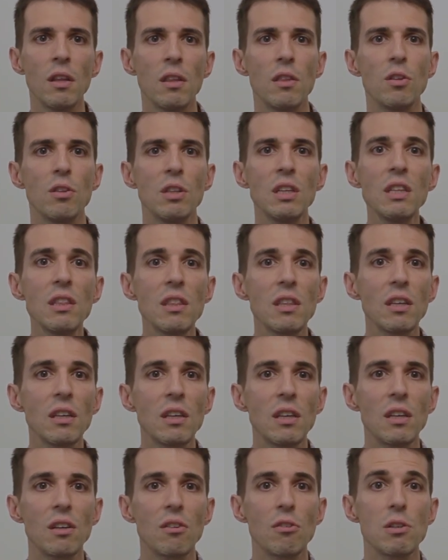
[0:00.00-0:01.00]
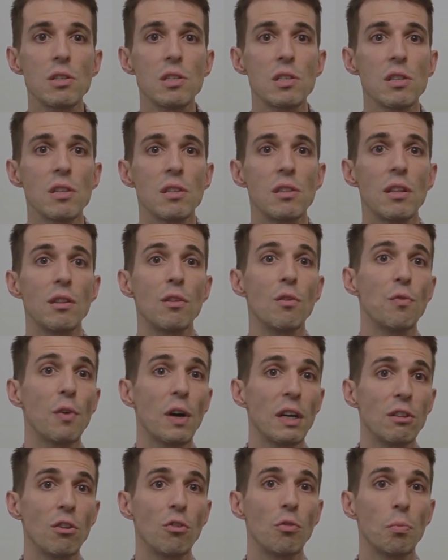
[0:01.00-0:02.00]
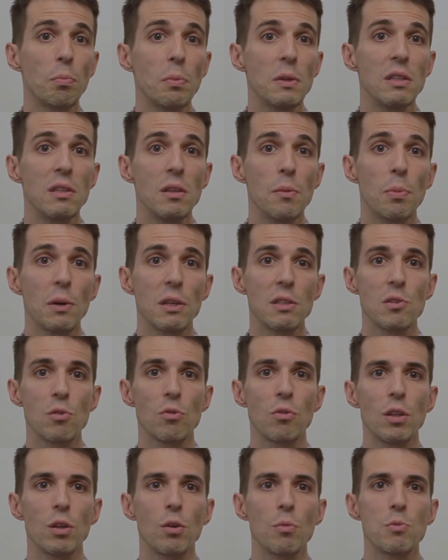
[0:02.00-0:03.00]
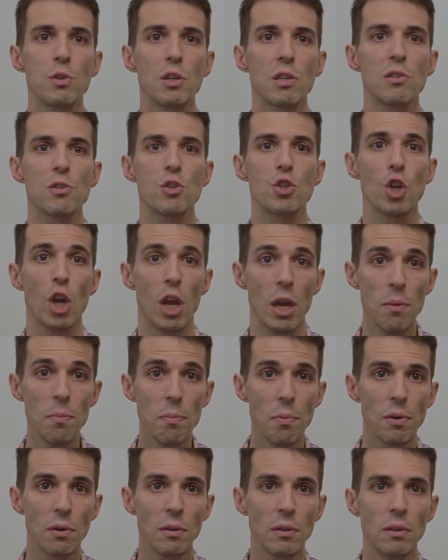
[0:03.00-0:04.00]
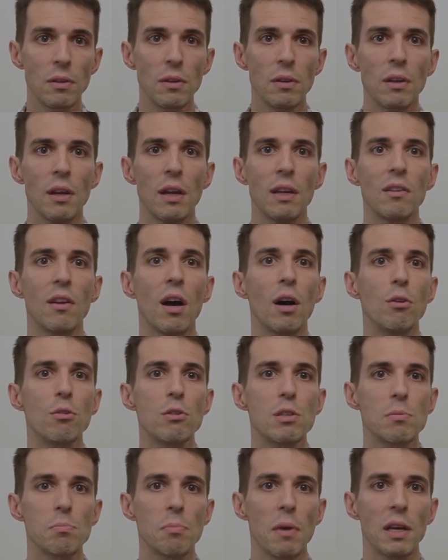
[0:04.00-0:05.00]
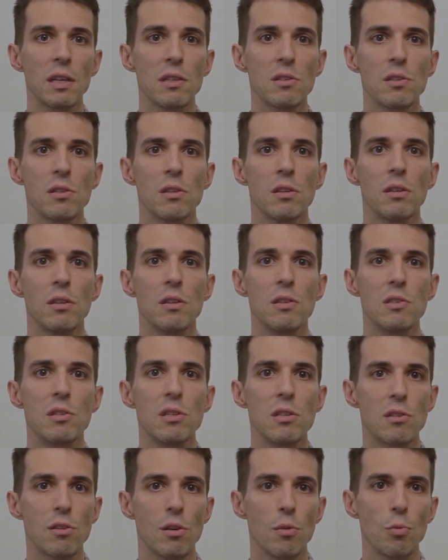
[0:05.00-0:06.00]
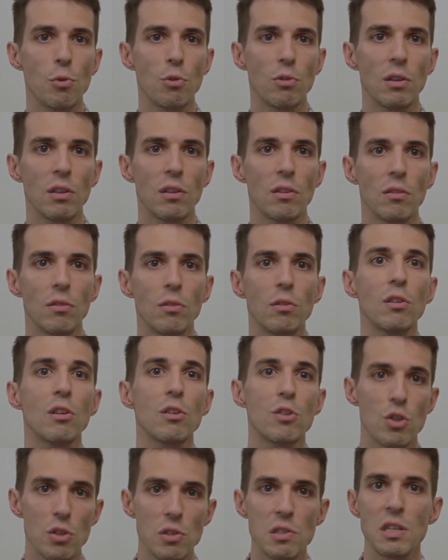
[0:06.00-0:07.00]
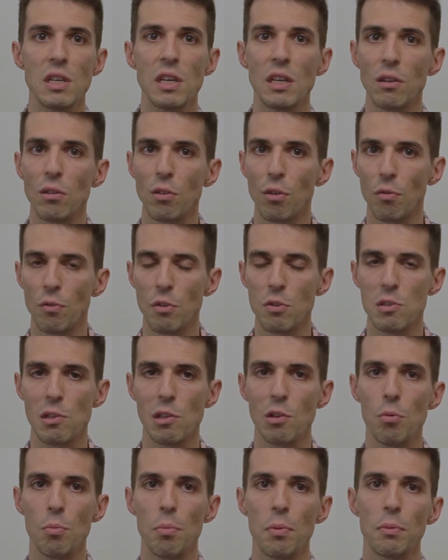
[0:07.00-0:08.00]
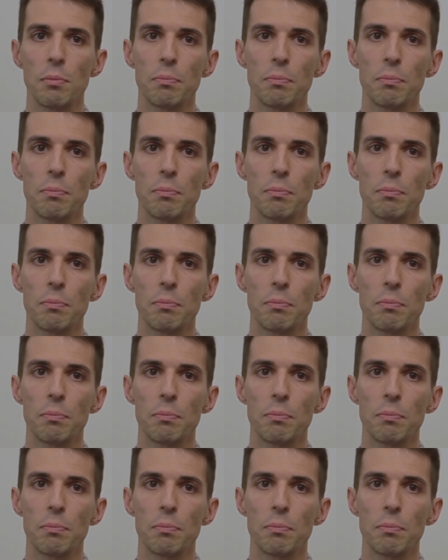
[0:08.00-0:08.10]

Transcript: The neat thing here is that the final speed depends on the object's shape and how its mass is distributed, not just the angle of the slope.